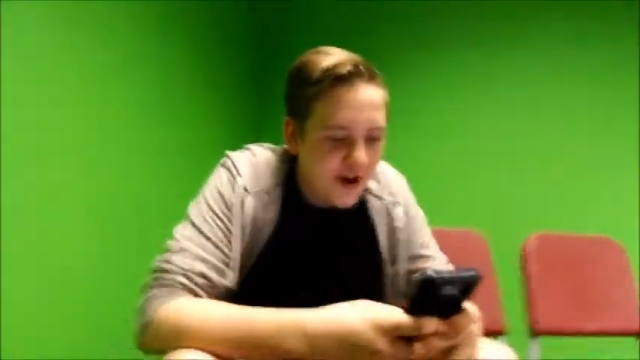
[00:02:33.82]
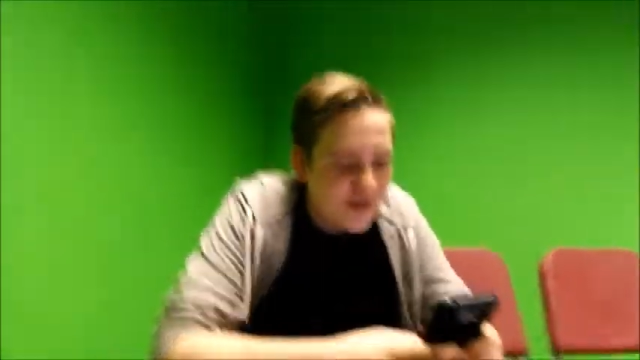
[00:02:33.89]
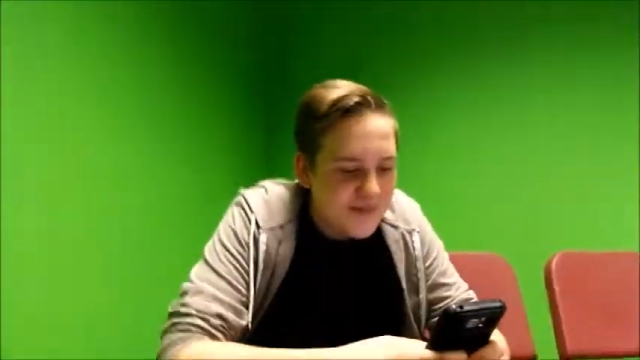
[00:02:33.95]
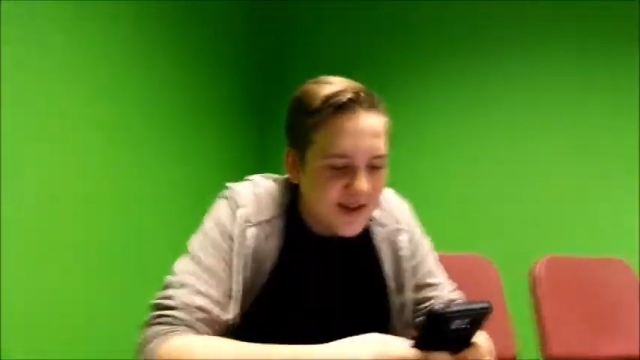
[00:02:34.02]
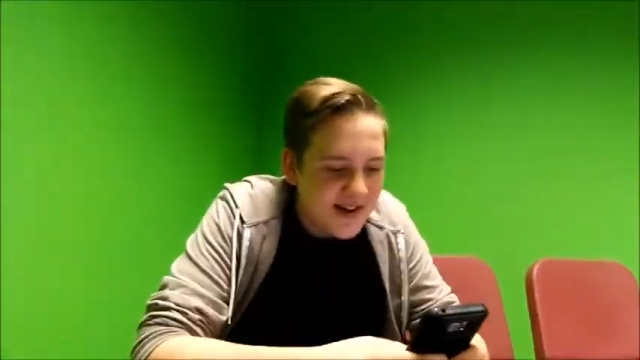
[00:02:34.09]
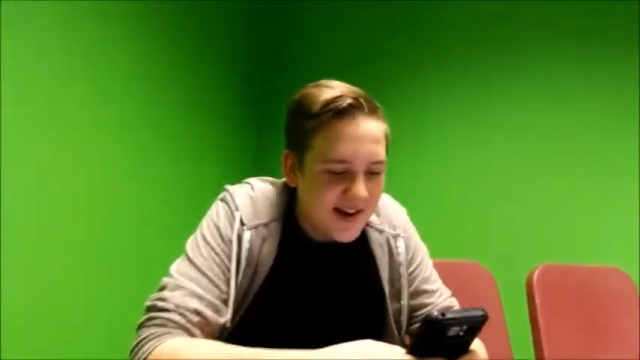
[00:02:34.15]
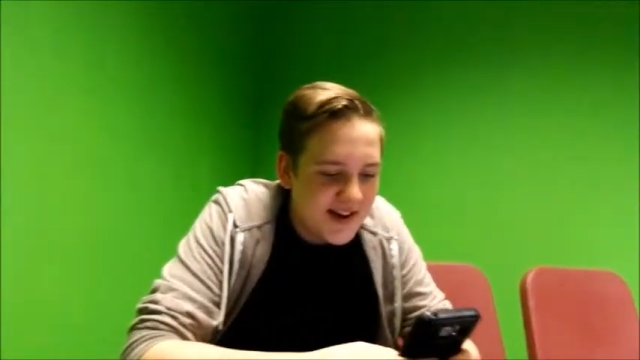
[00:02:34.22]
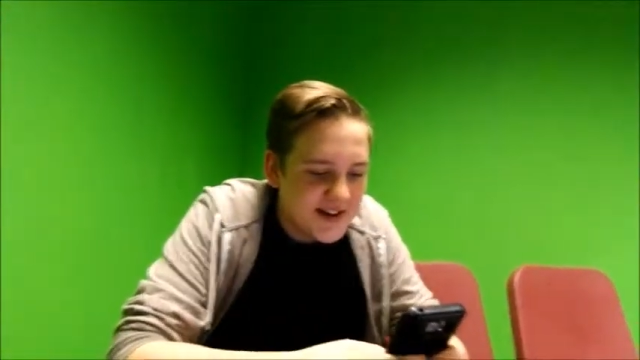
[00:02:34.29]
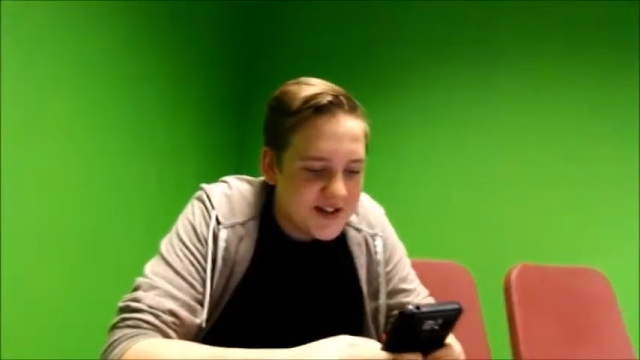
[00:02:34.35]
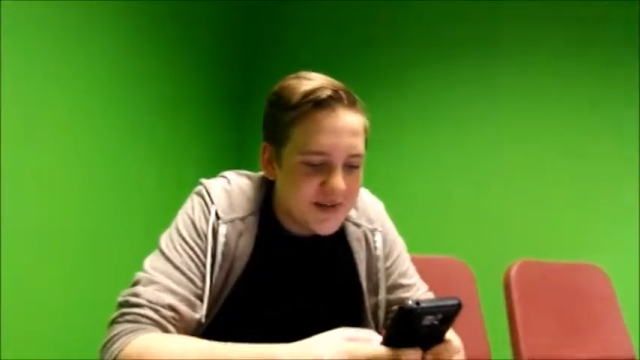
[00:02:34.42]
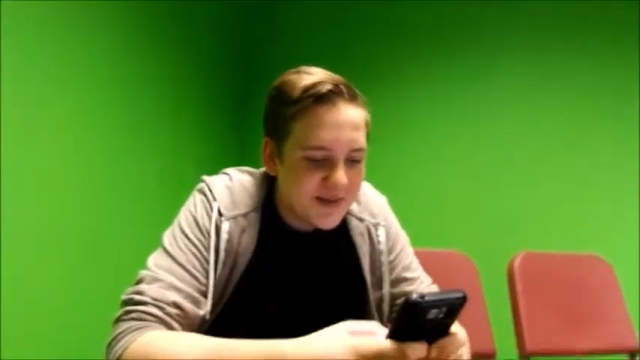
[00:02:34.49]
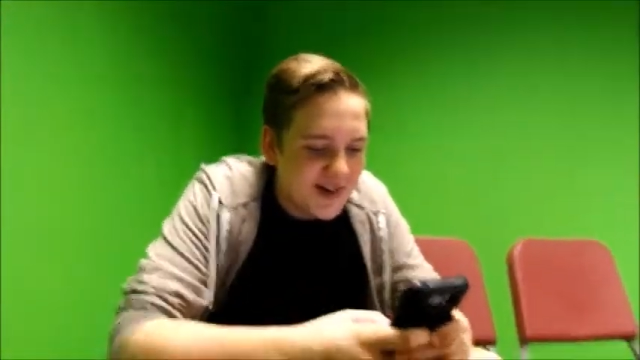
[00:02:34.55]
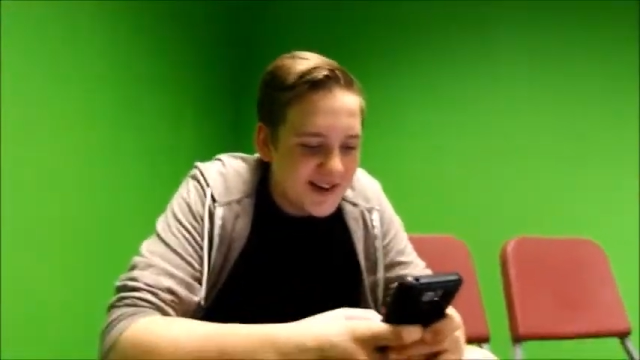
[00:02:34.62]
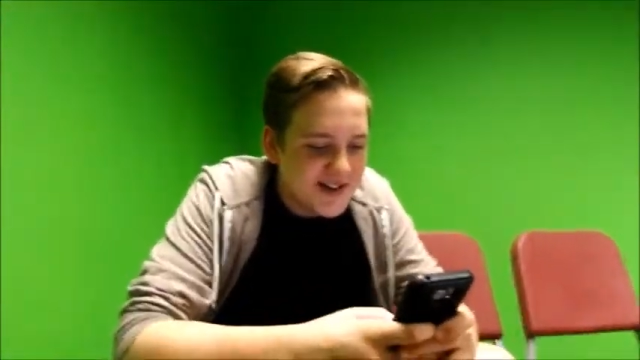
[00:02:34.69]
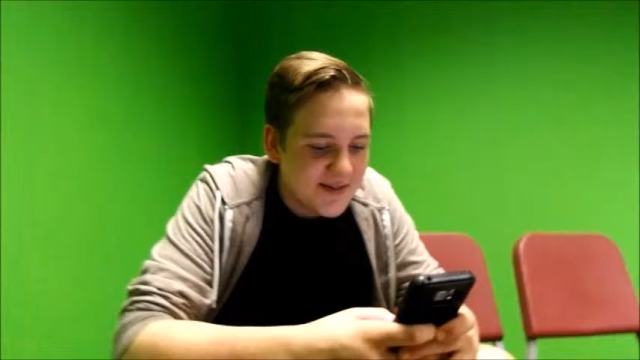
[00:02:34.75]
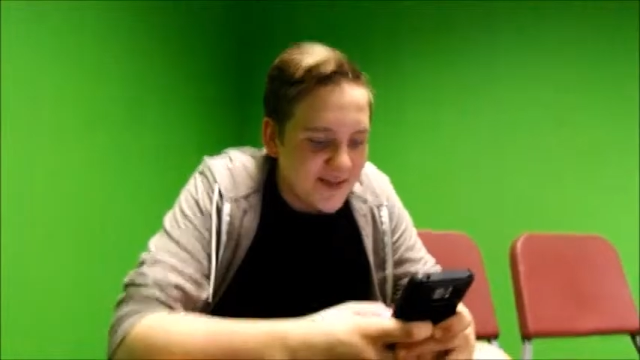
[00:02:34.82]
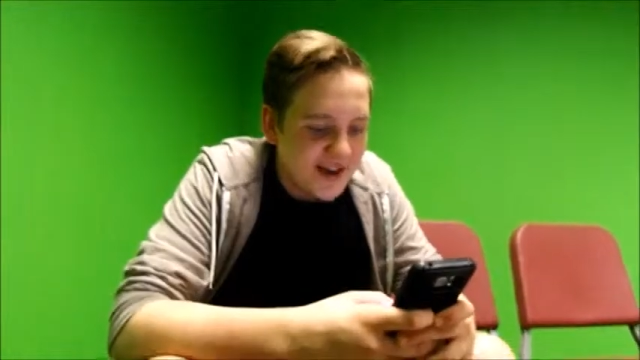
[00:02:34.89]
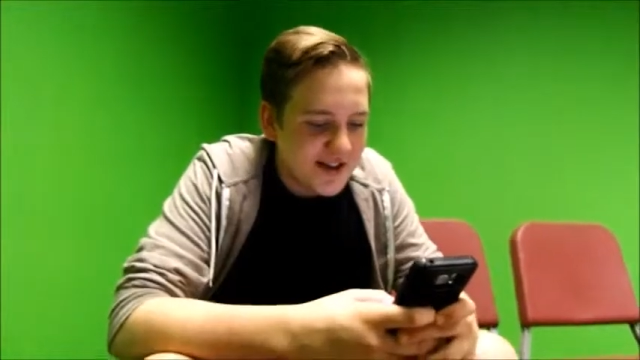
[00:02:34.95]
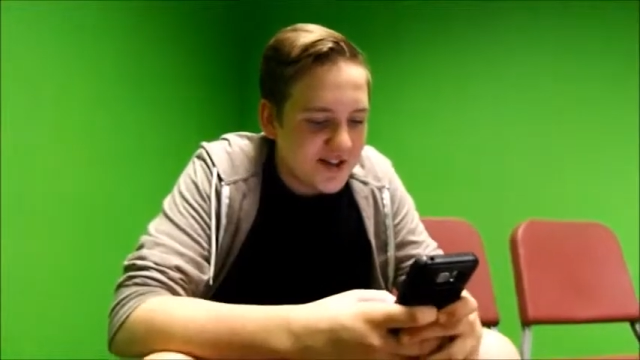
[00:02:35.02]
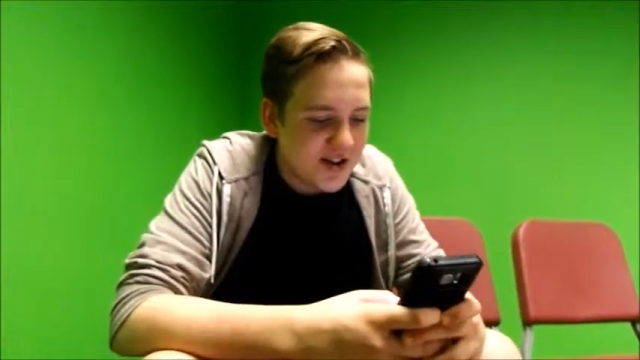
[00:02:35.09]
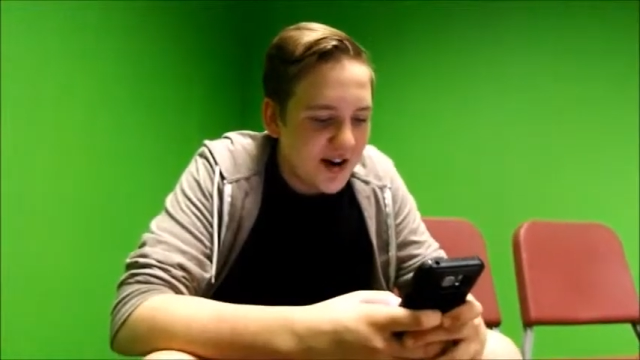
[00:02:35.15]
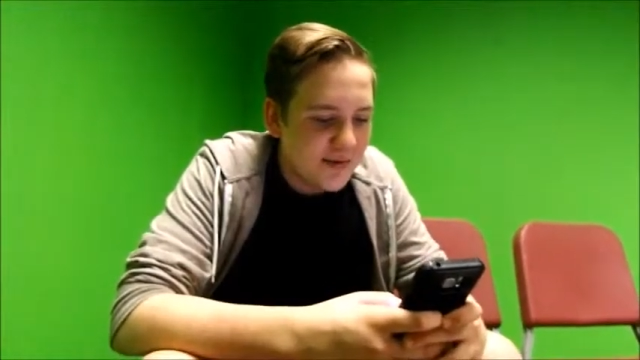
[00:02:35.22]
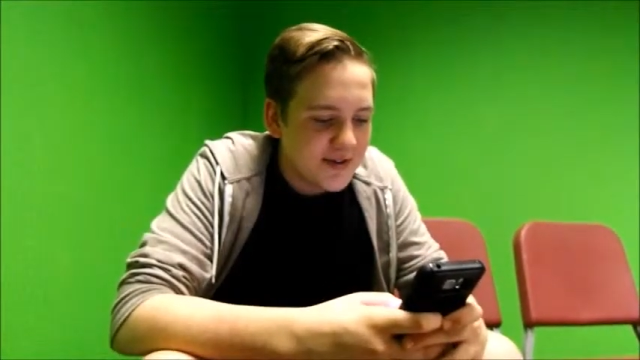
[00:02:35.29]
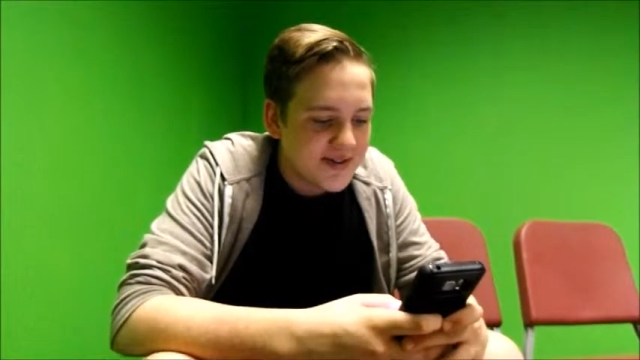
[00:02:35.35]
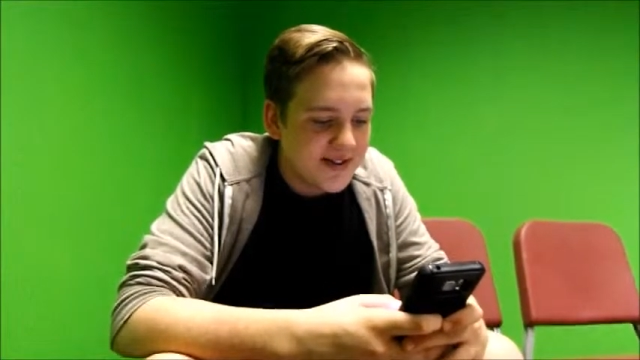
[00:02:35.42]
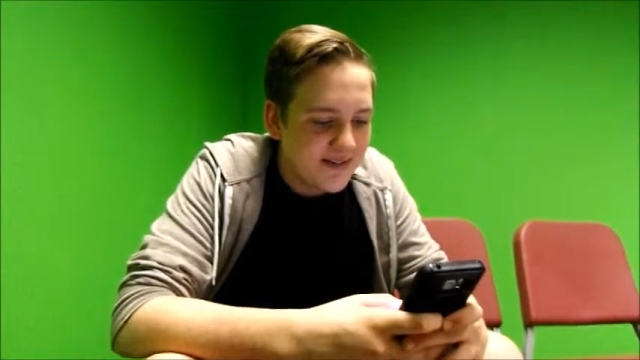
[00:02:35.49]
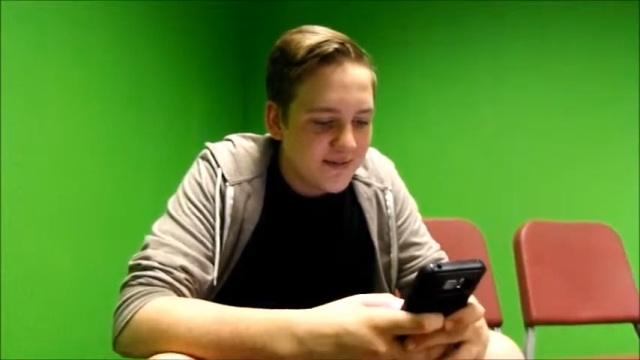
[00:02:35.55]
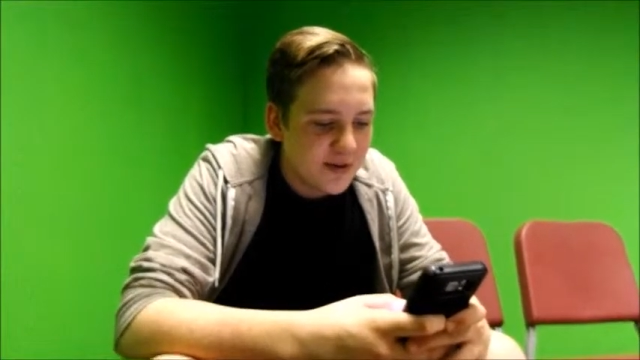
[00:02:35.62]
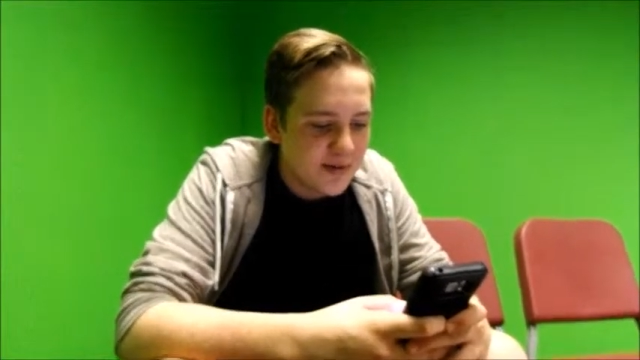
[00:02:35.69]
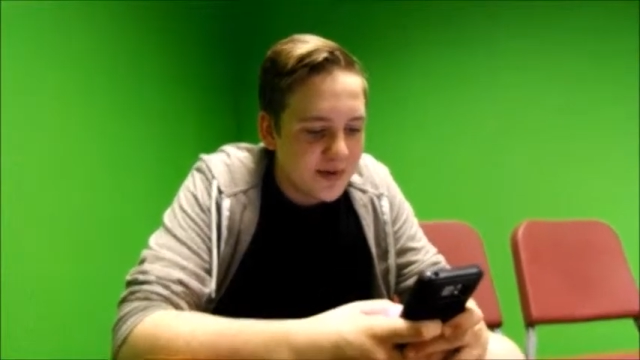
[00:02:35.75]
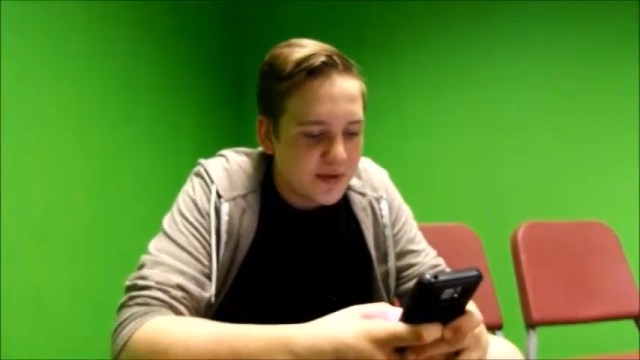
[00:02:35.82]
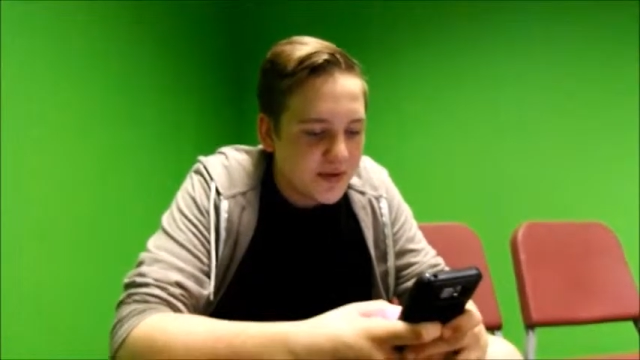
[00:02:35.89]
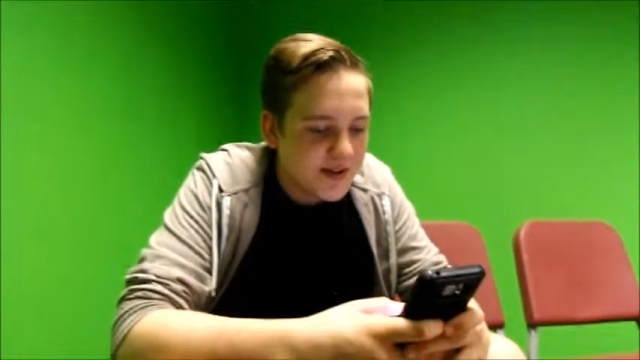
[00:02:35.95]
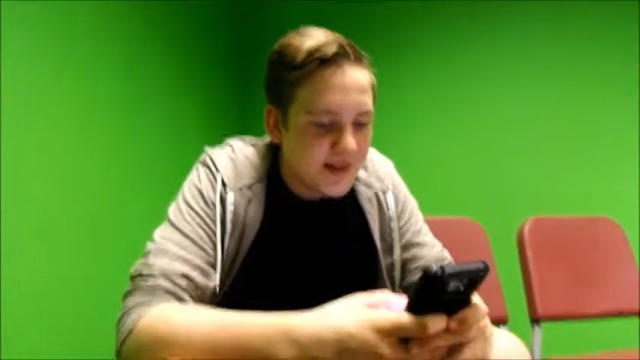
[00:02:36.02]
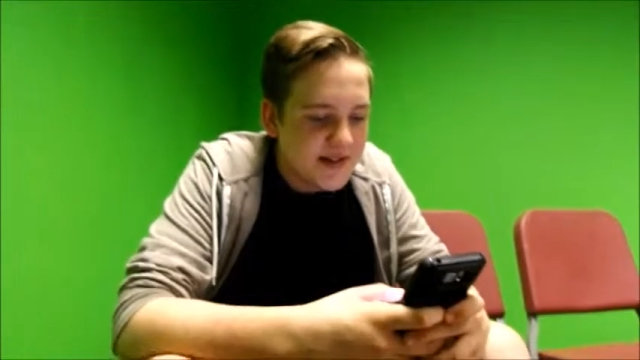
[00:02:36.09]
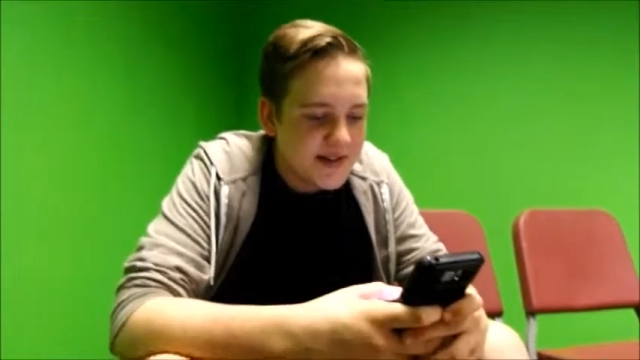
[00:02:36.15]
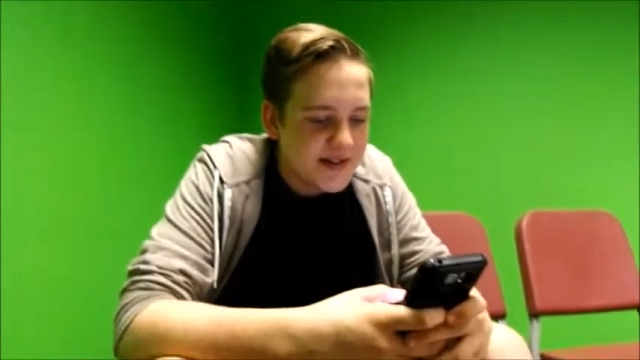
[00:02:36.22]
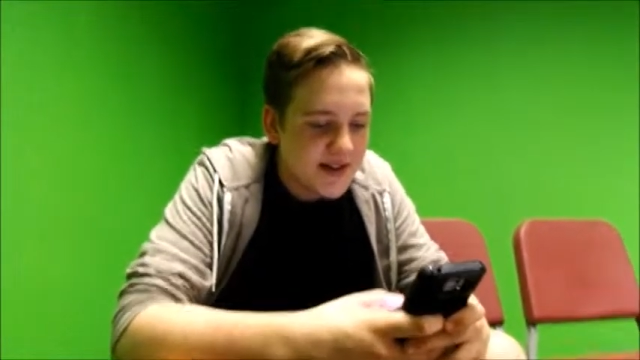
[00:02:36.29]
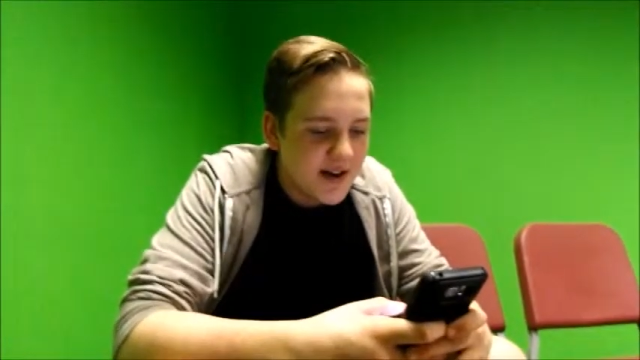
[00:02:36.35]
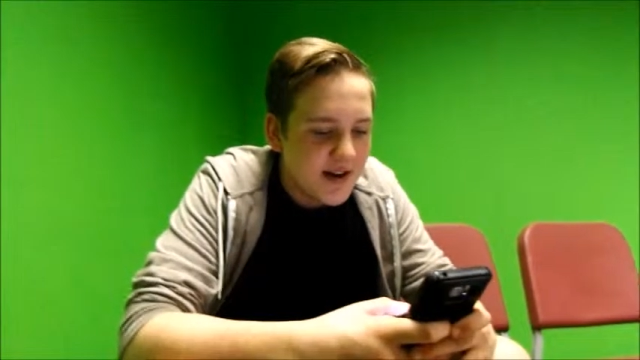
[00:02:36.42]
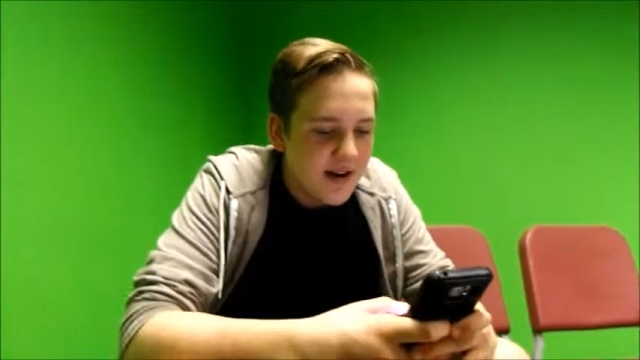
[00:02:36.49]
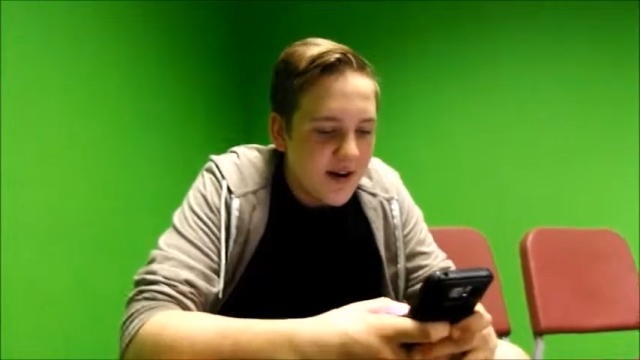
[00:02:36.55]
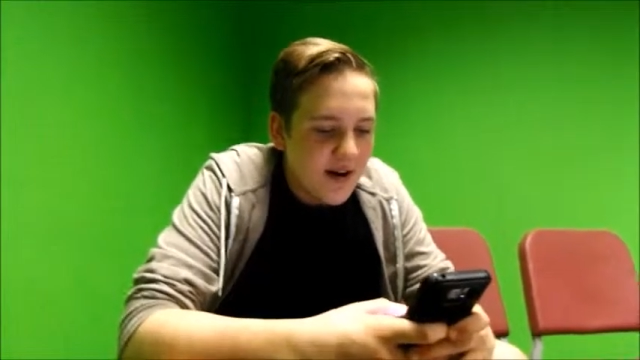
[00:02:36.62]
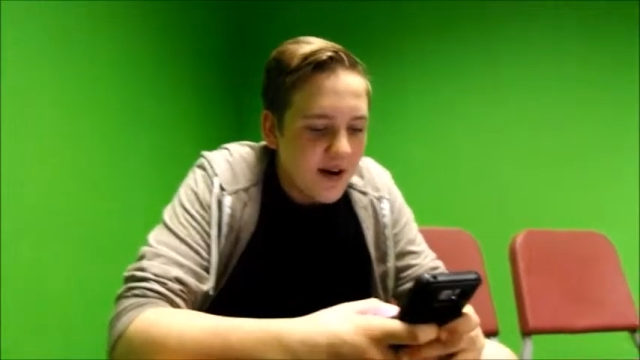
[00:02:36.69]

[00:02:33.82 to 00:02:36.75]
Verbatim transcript: to hurt me. He just wanted to make sure I was comfortable with this.